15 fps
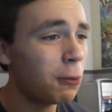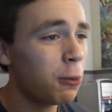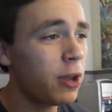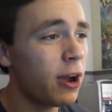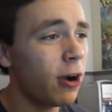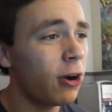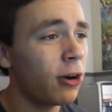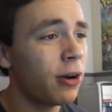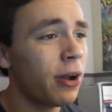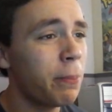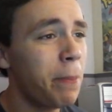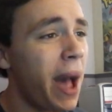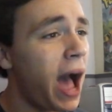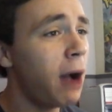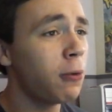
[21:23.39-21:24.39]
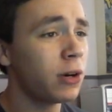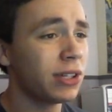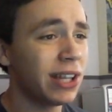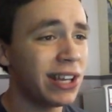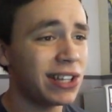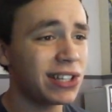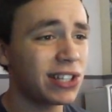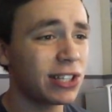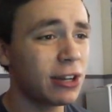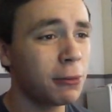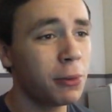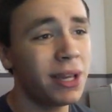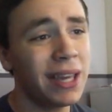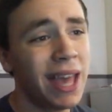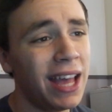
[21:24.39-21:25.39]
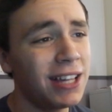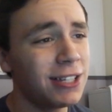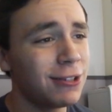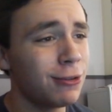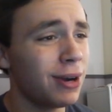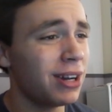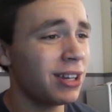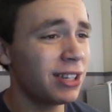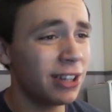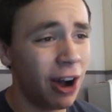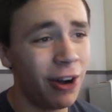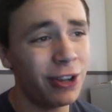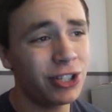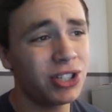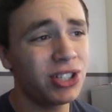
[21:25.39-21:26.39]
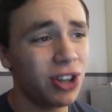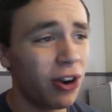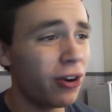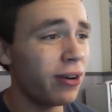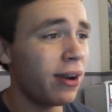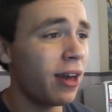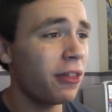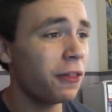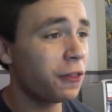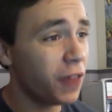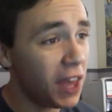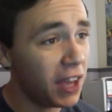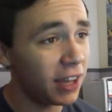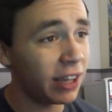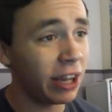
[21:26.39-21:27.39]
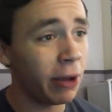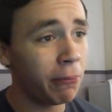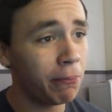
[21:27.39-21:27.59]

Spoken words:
We are powerless. We can't do a gosh darn thing.